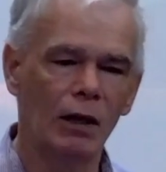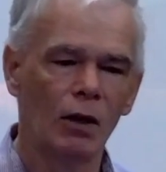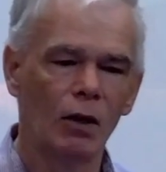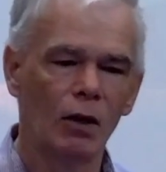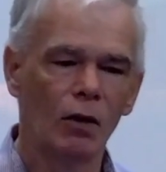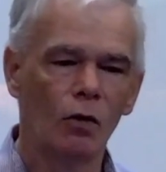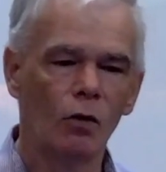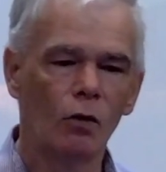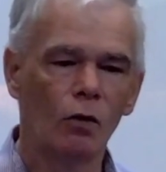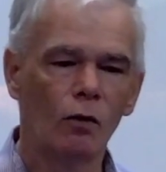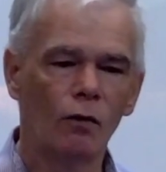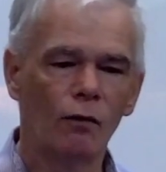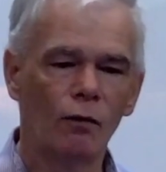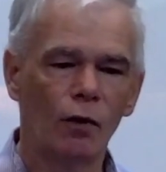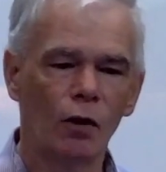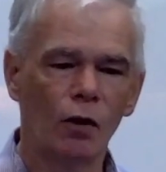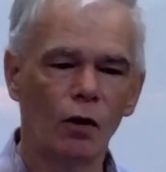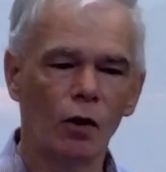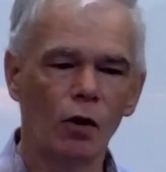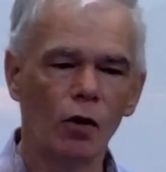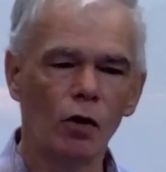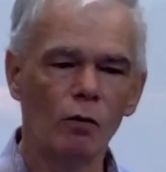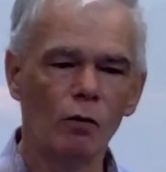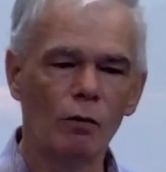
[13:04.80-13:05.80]
or for
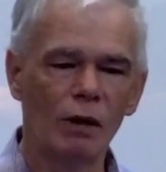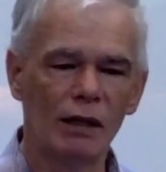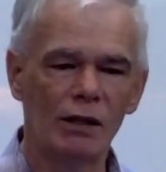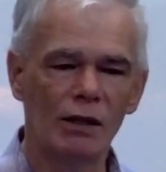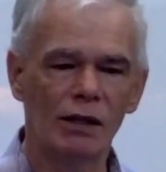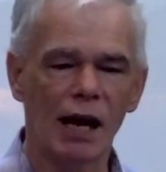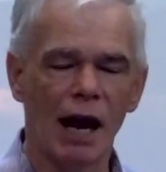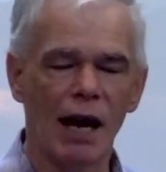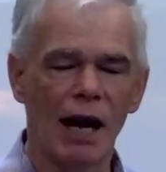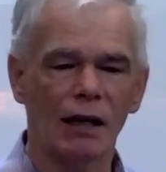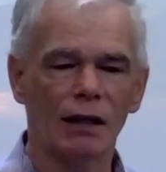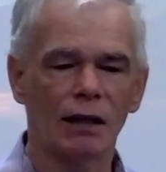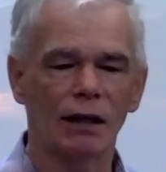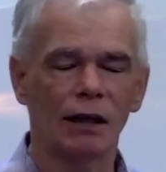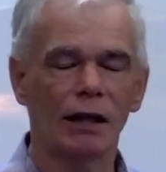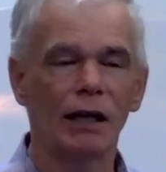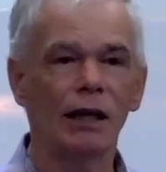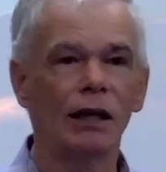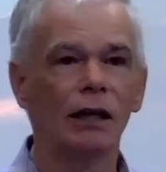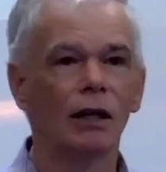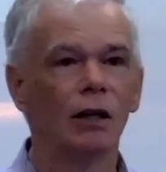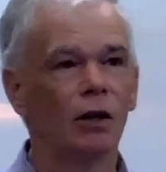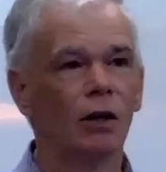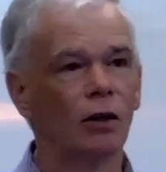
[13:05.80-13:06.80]
whom
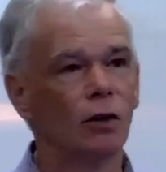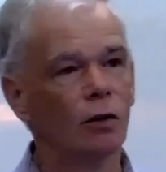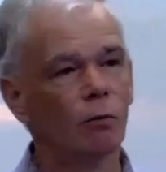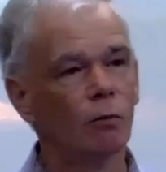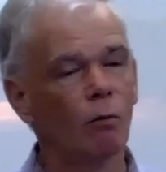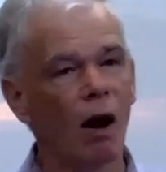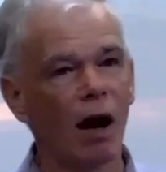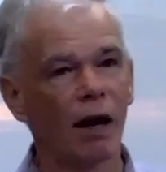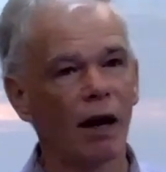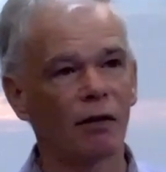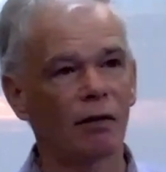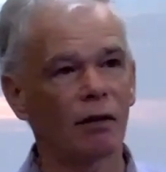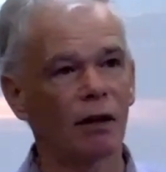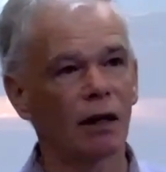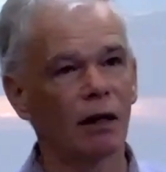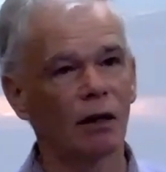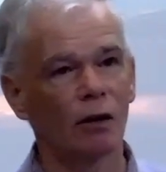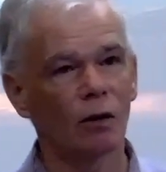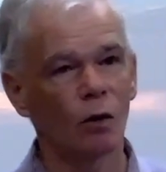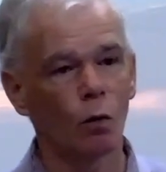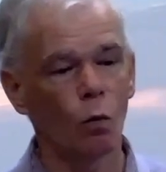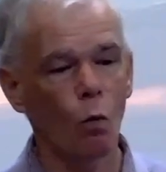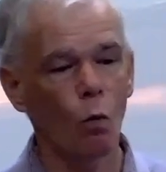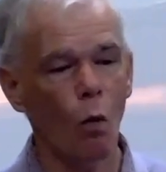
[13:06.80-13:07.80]
exactly. You might
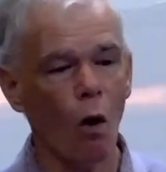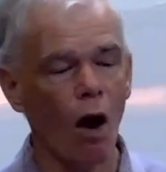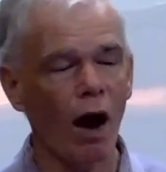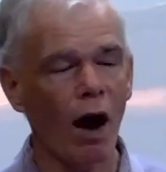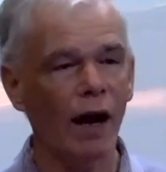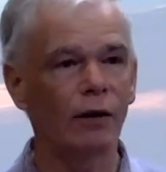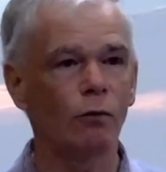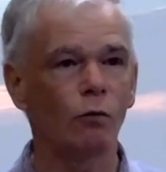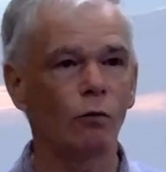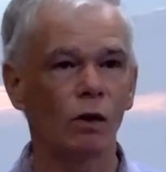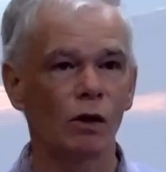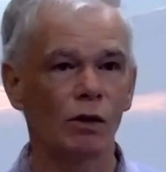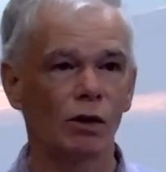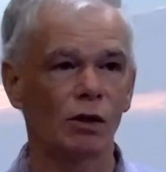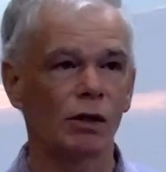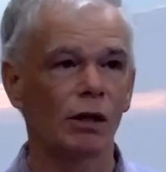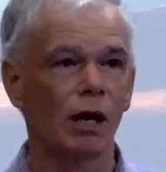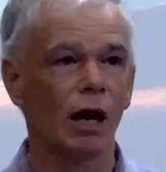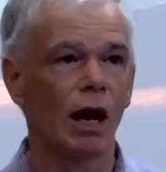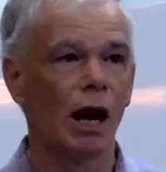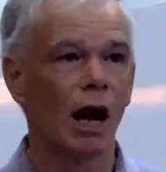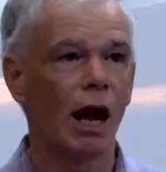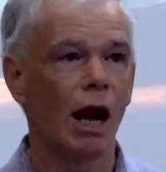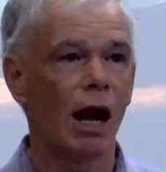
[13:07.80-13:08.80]
think that wine was
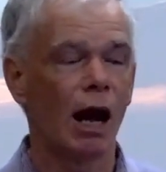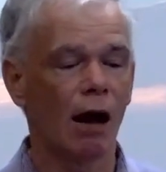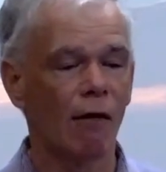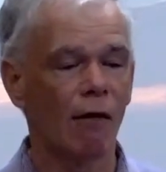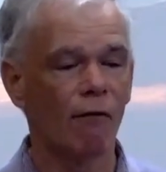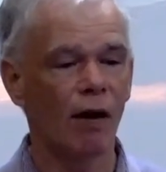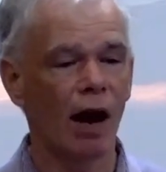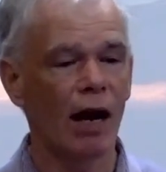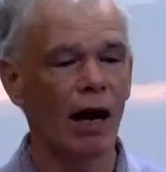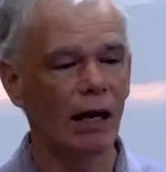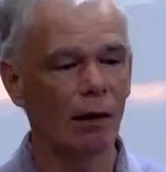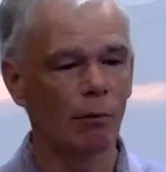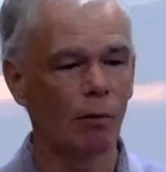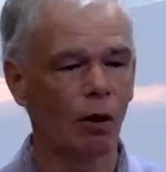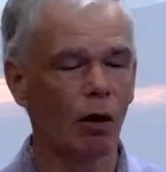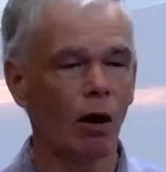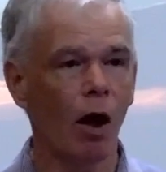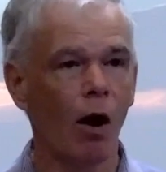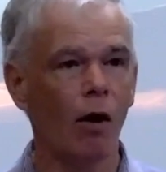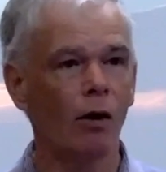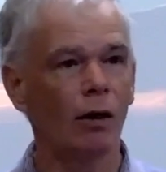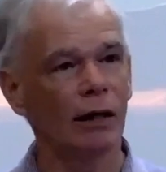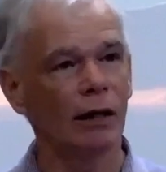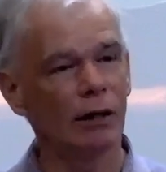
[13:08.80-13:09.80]
available
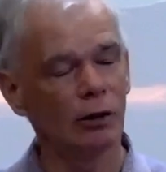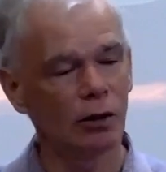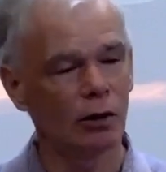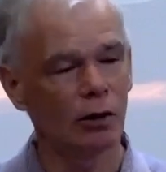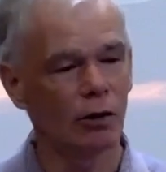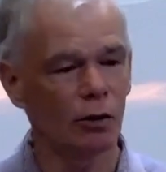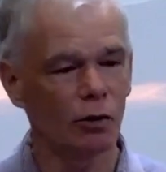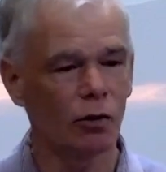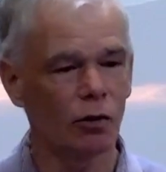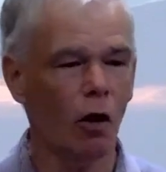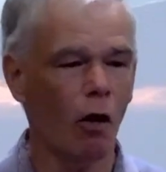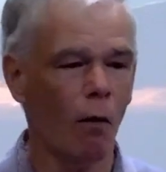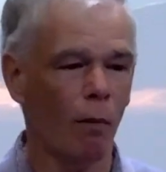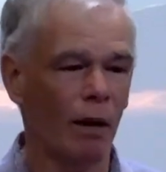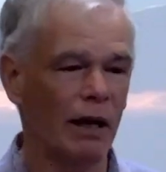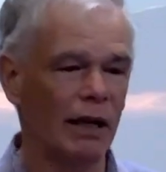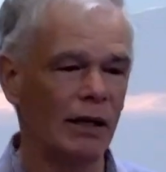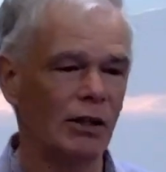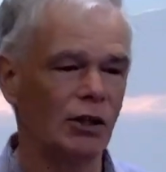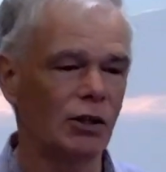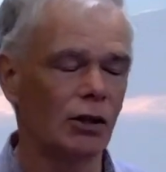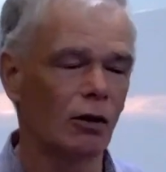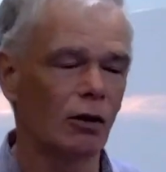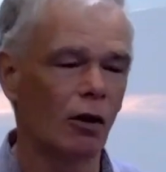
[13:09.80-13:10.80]
only to the top
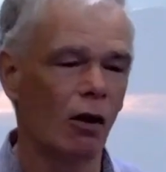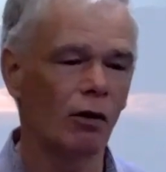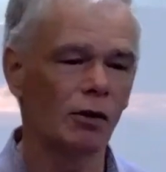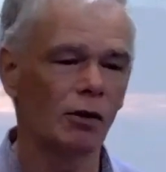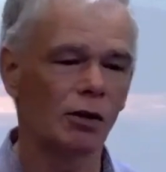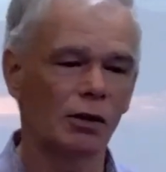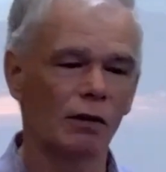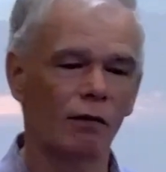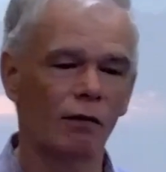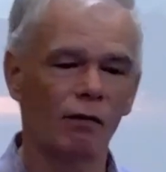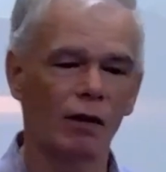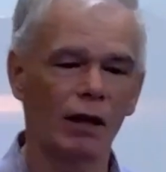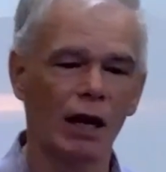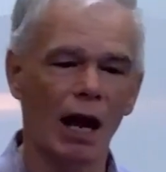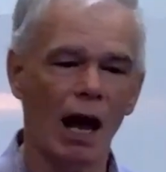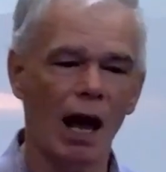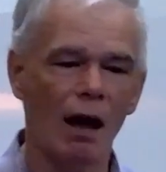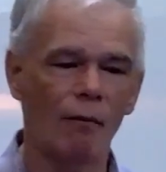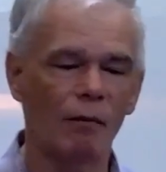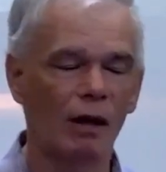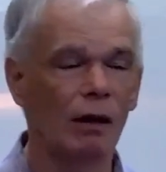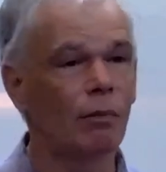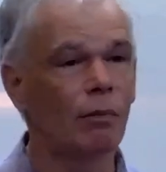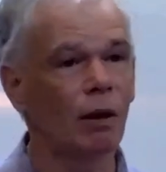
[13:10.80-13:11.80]
echelons of the
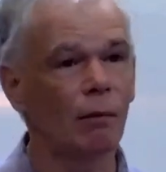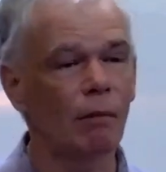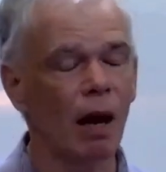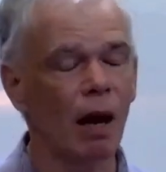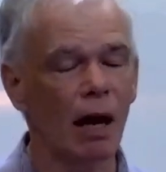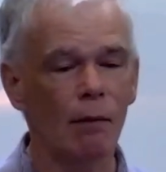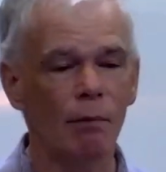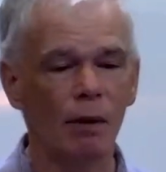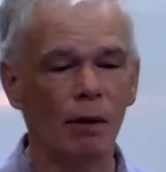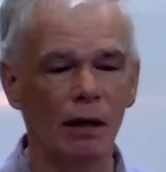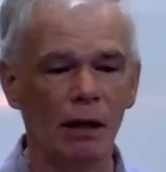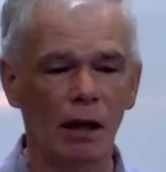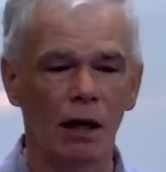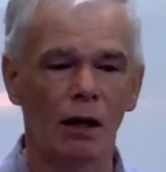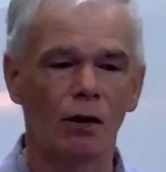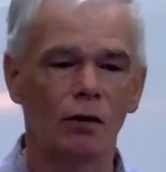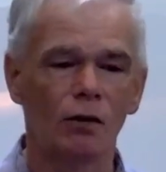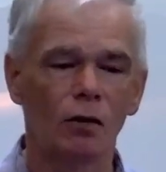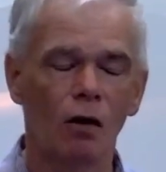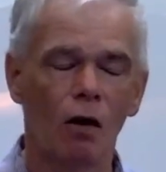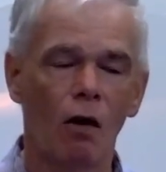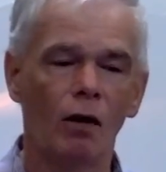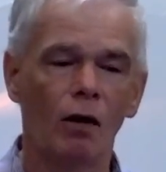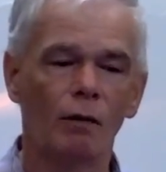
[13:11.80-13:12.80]
army, but maybe
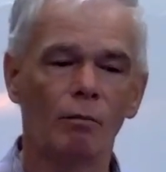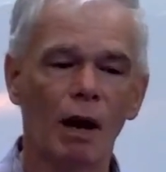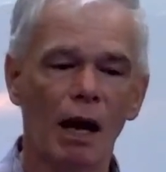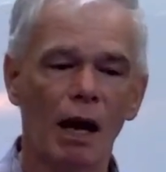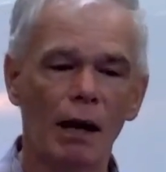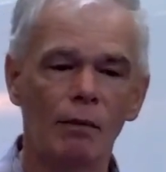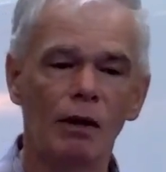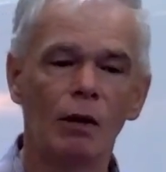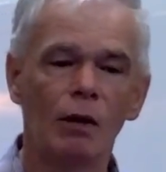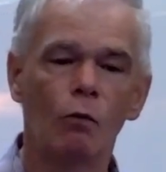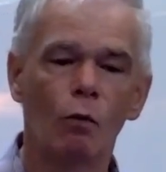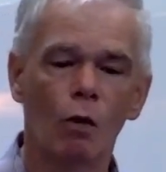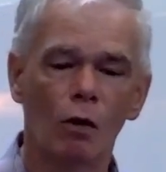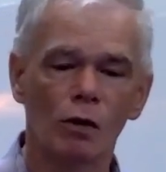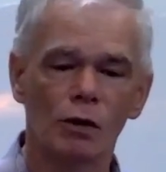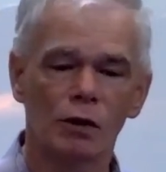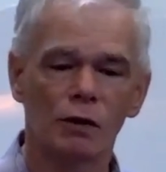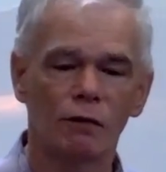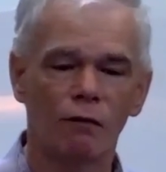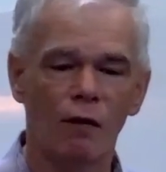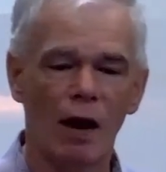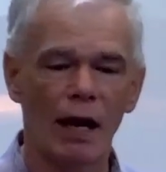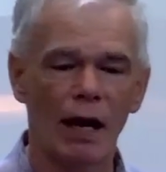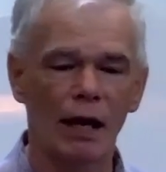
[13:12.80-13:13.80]
not. Maybe it was
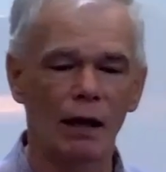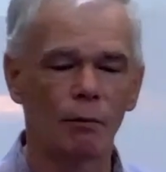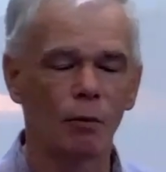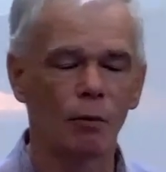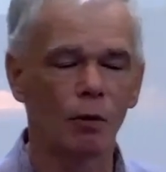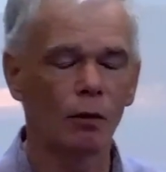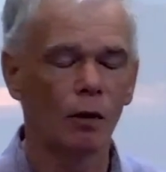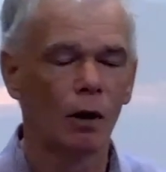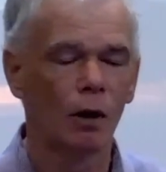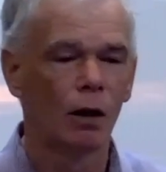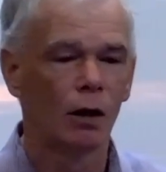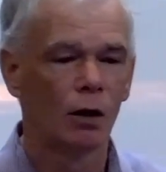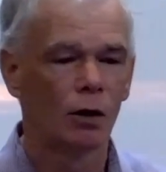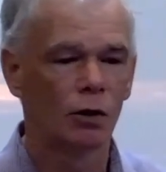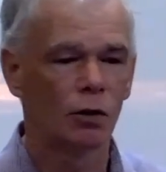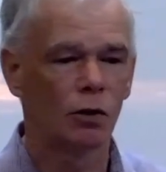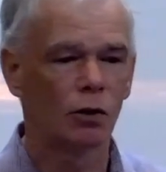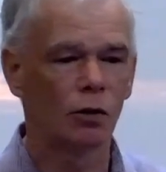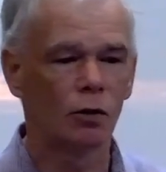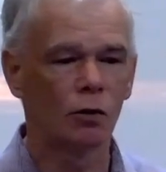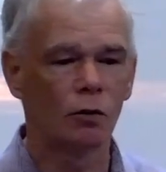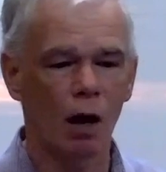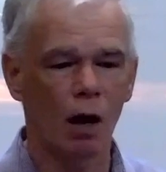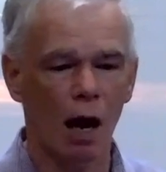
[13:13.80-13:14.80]
available
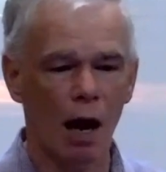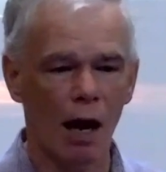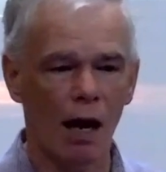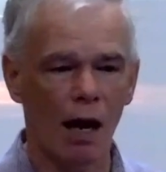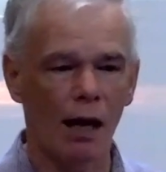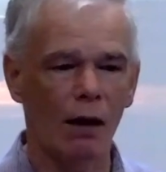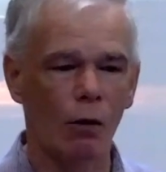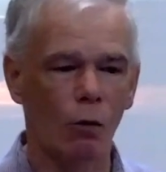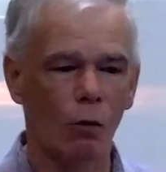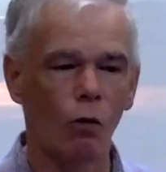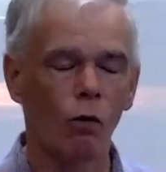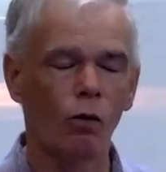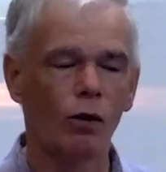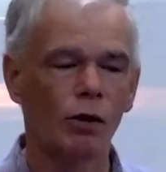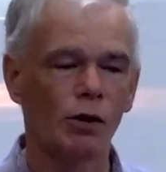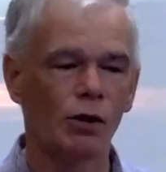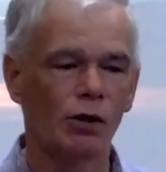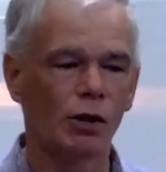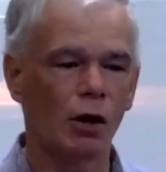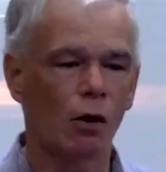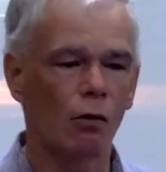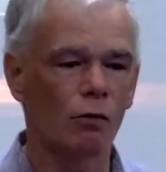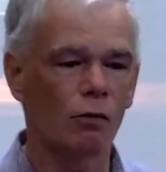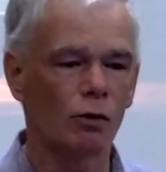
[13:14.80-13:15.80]
to all the
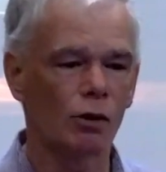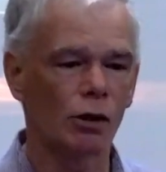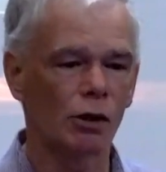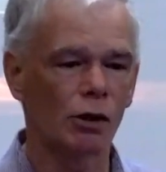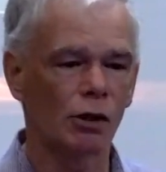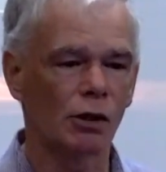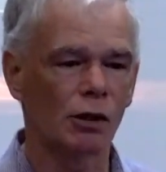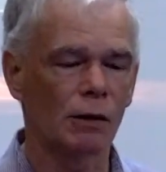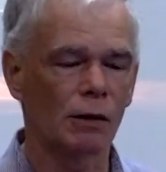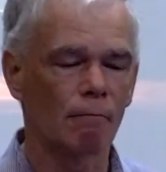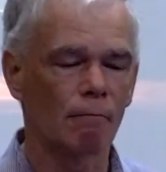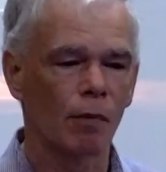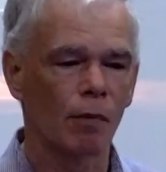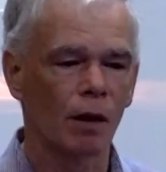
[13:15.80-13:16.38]
soldiers.